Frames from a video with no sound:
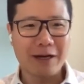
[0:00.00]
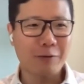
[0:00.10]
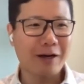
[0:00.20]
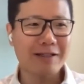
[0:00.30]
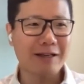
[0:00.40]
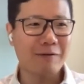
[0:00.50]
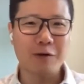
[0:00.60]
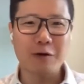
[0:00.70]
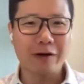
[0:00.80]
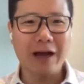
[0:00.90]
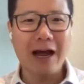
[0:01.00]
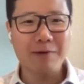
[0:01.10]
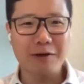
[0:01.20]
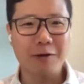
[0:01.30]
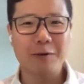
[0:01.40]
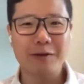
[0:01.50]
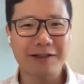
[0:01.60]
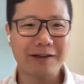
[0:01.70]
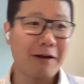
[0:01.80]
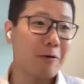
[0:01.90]
Otherwise, if you are an IPO and
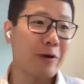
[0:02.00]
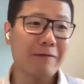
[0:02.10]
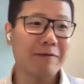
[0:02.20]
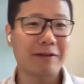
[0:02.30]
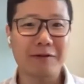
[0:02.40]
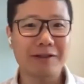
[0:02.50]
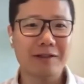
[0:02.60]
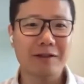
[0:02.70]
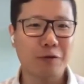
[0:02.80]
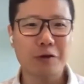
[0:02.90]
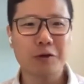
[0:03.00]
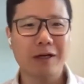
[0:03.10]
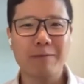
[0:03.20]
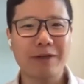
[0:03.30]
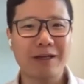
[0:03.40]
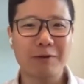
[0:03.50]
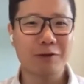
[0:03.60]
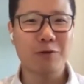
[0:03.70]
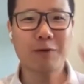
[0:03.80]
saying, "Oh, we have this is a virtual company with 2